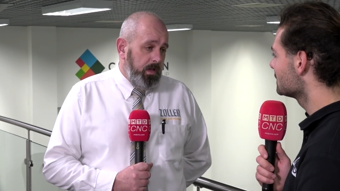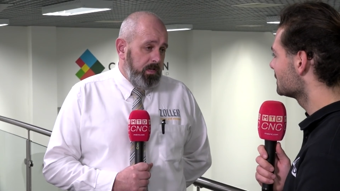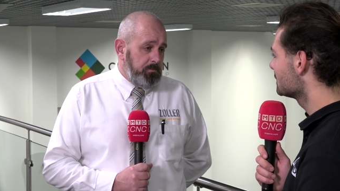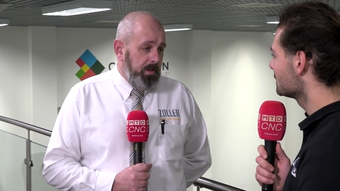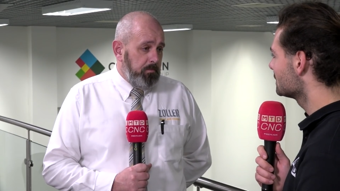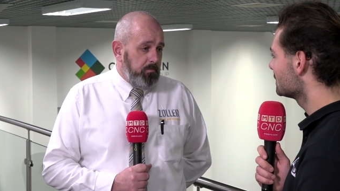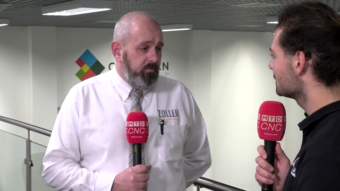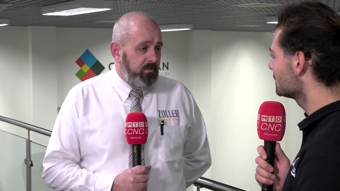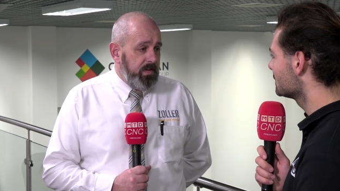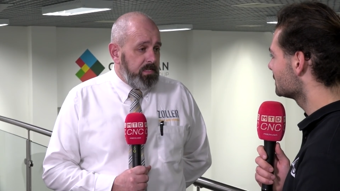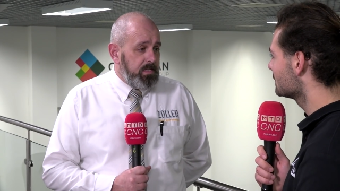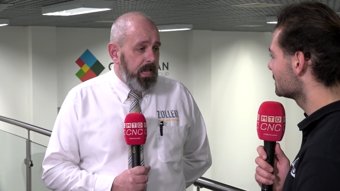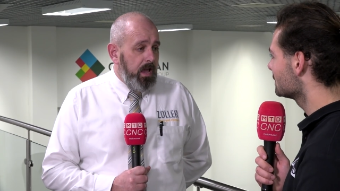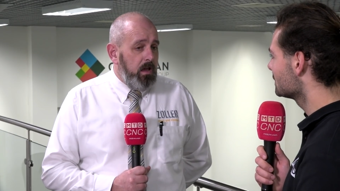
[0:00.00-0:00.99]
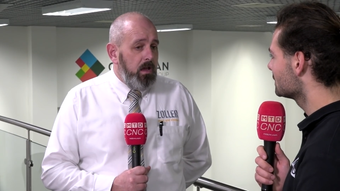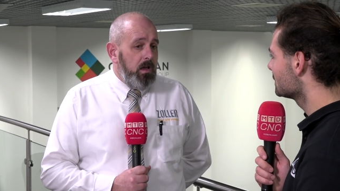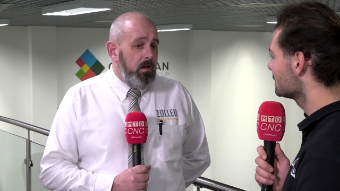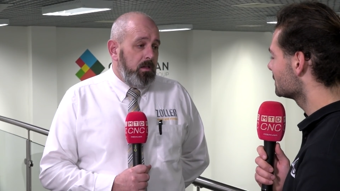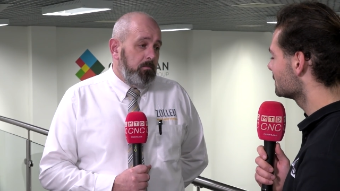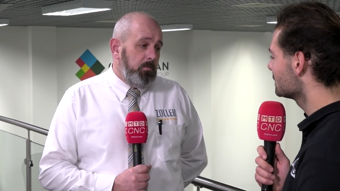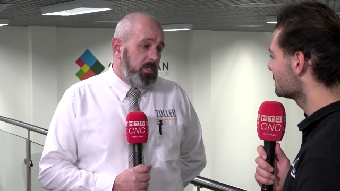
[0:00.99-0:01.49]
Speaker 1: is being preset,
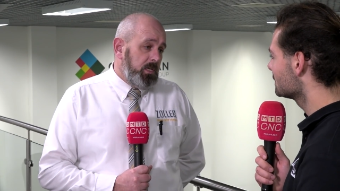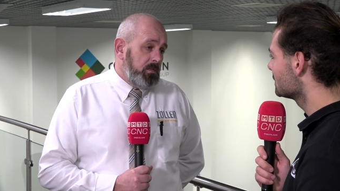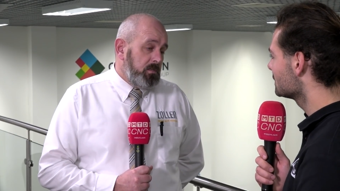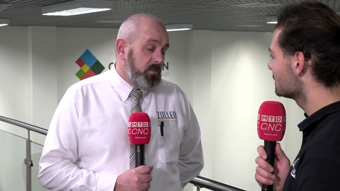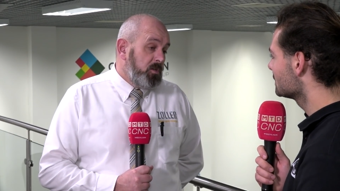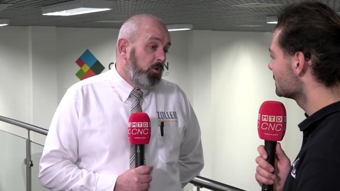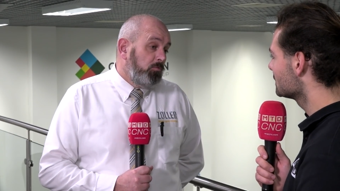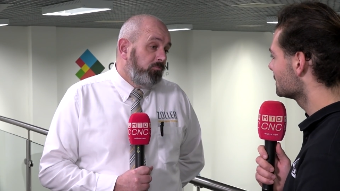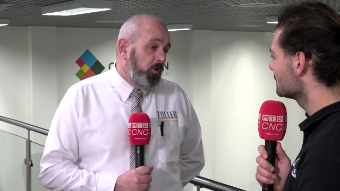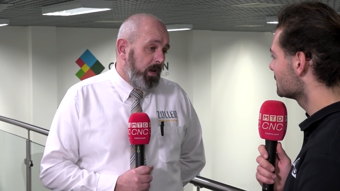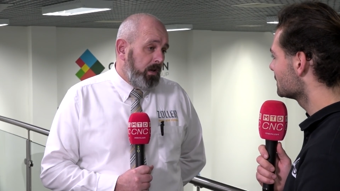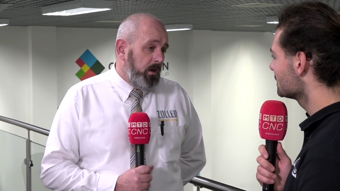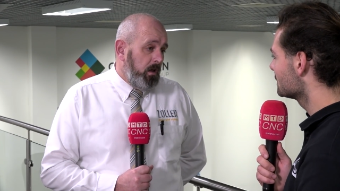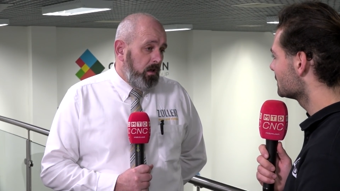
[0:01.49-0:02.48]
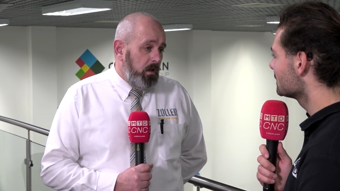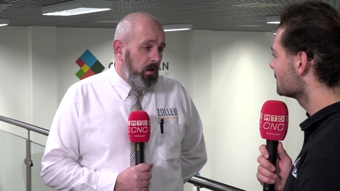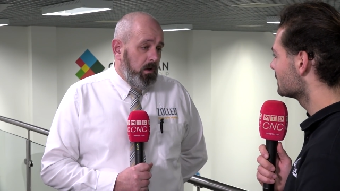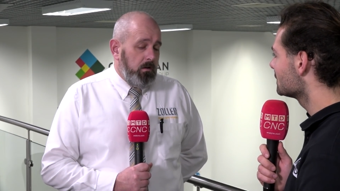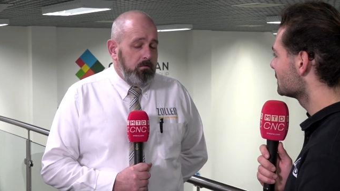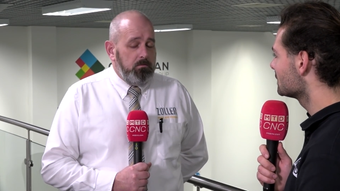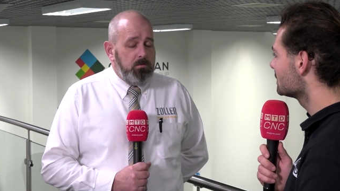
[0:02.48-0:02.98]
your machines are still running.
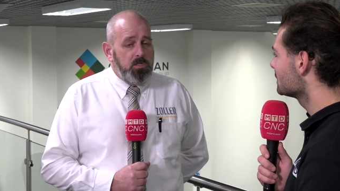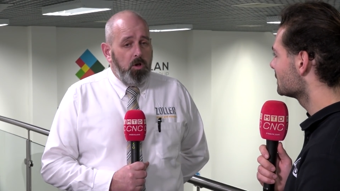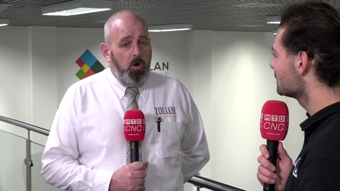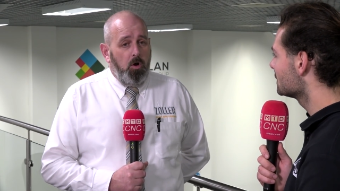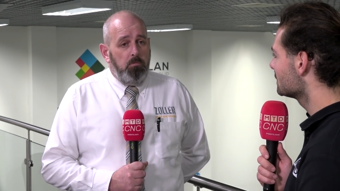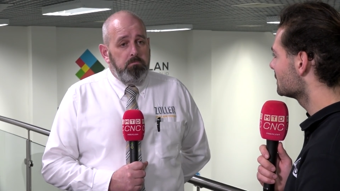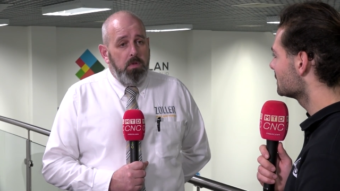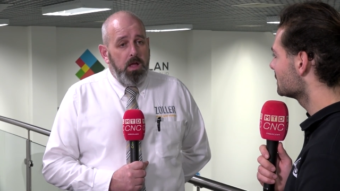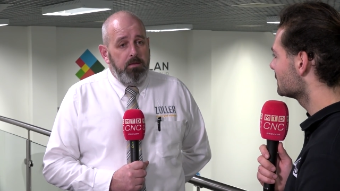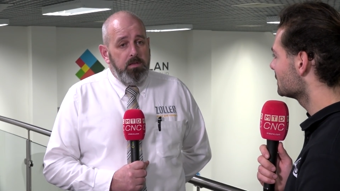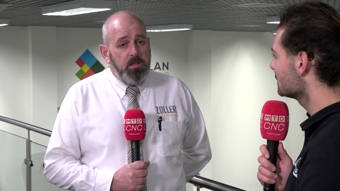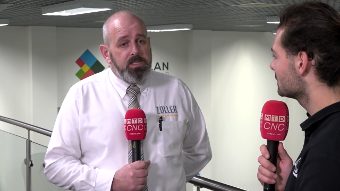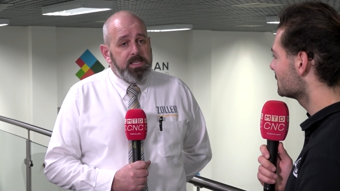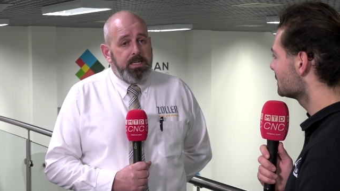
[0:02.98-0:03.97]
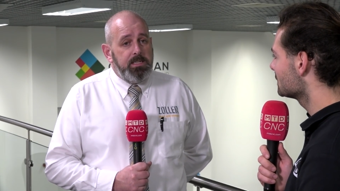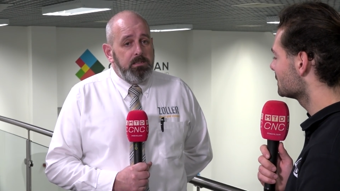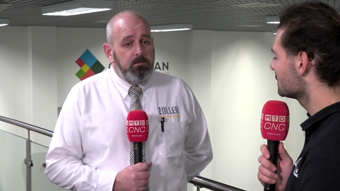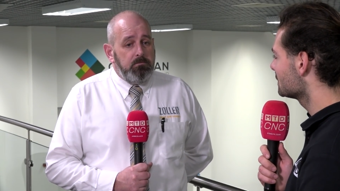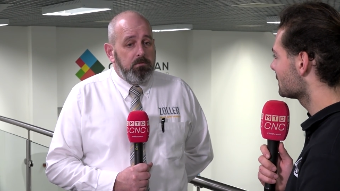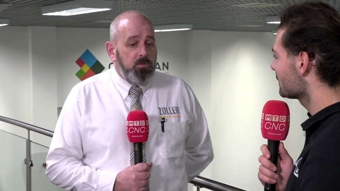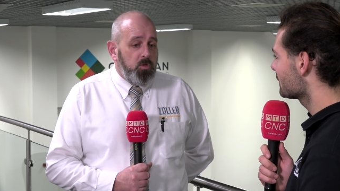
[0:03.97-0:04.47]
Uh, so if you're
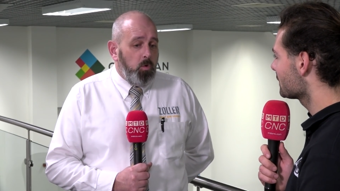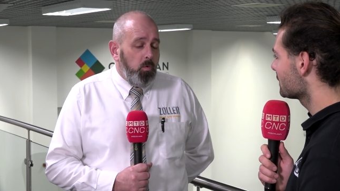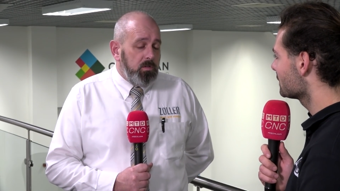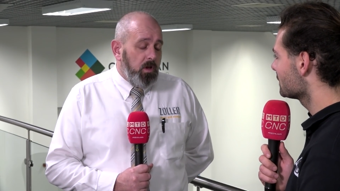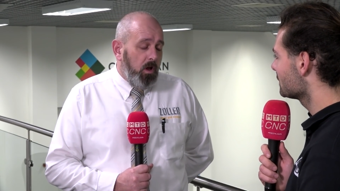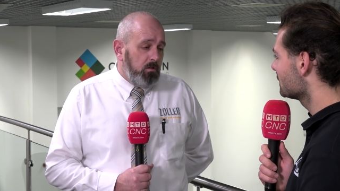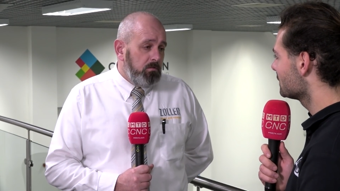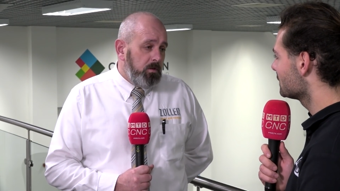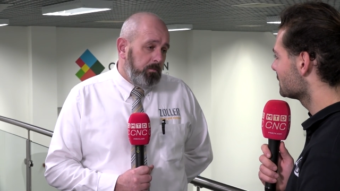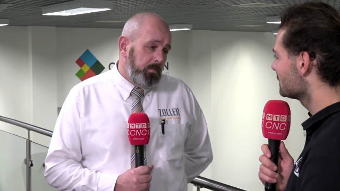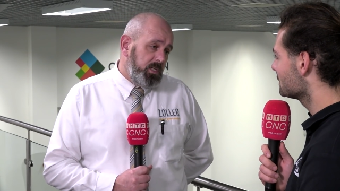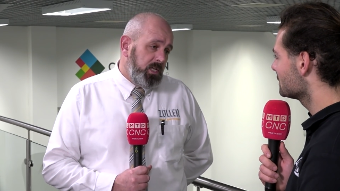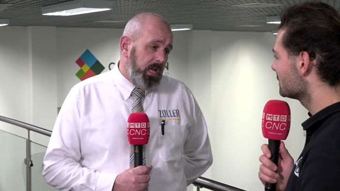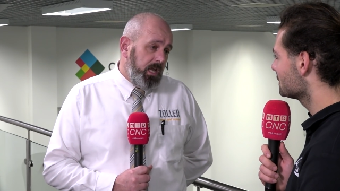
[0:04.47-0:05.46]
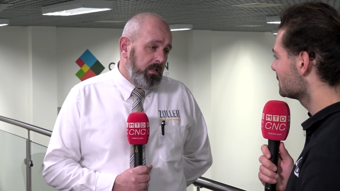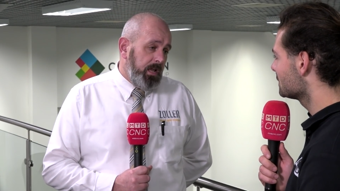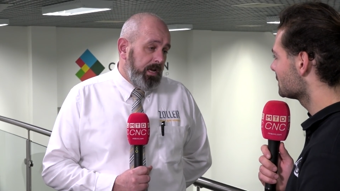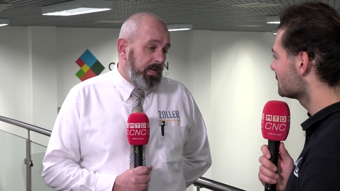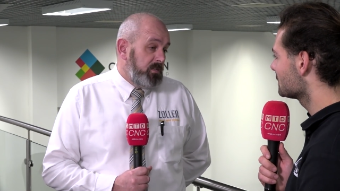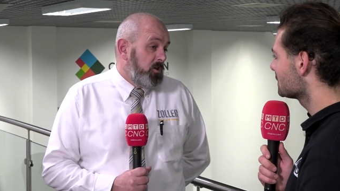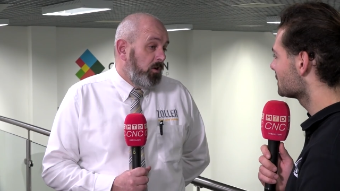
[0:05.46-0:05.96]
setting tools on your machine,
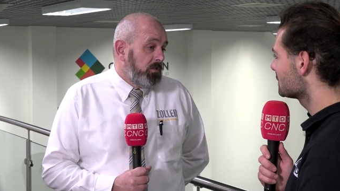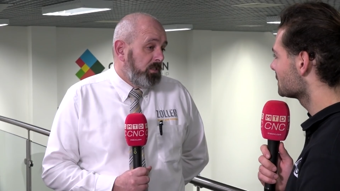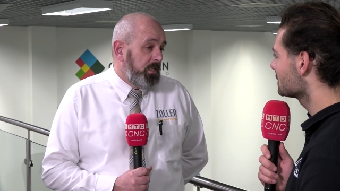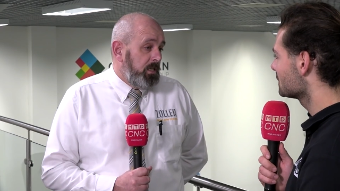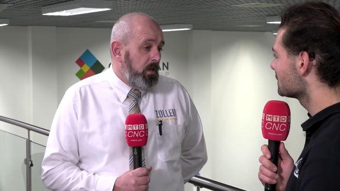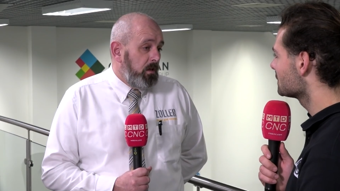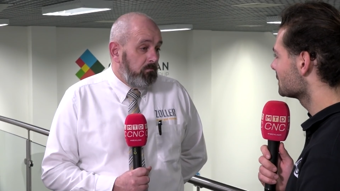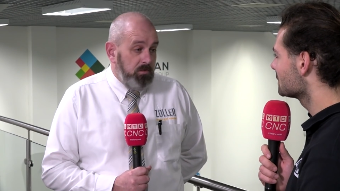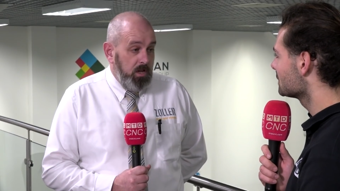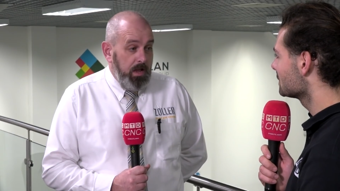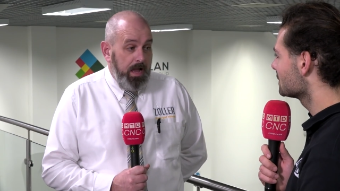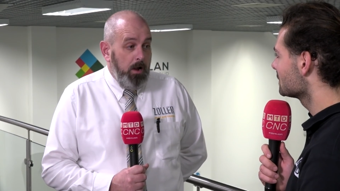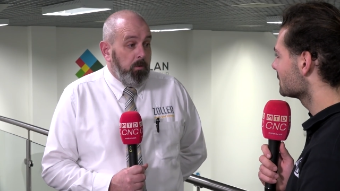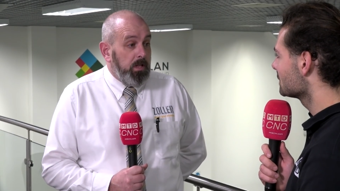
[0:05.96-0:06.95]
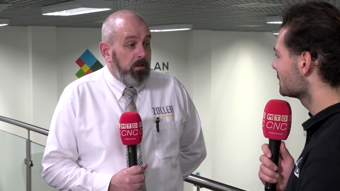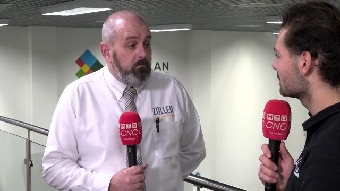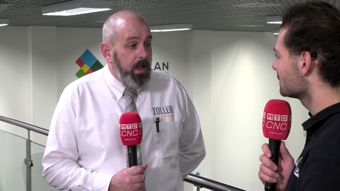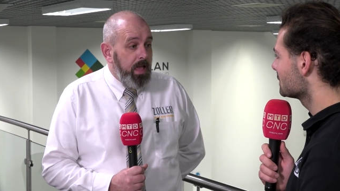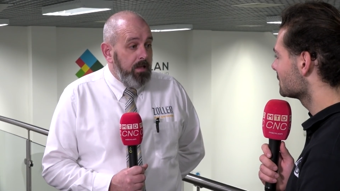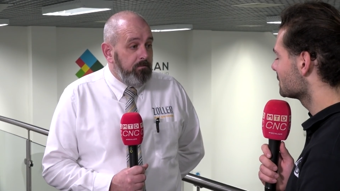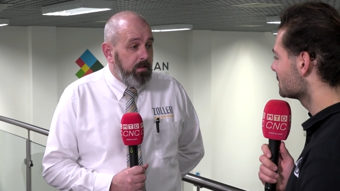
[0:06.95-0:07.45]
then it's costing you your hourly
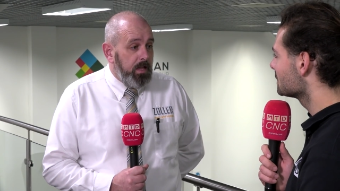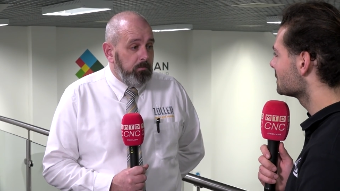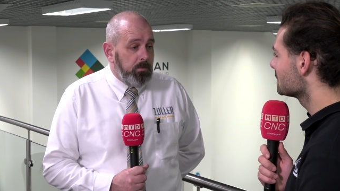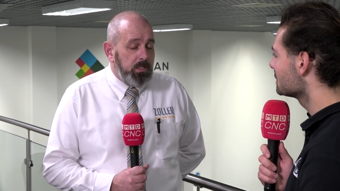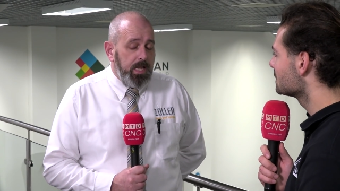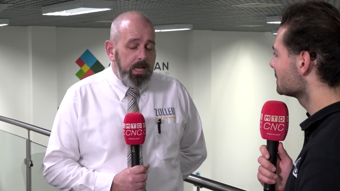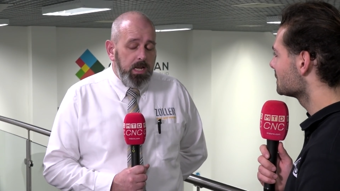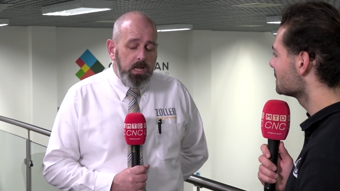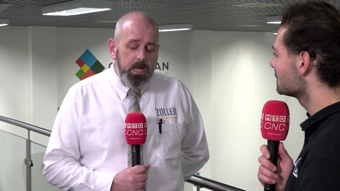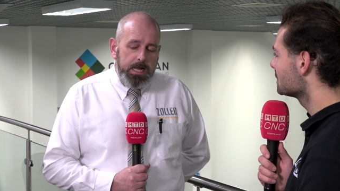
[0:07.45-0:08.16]
rate for that machine.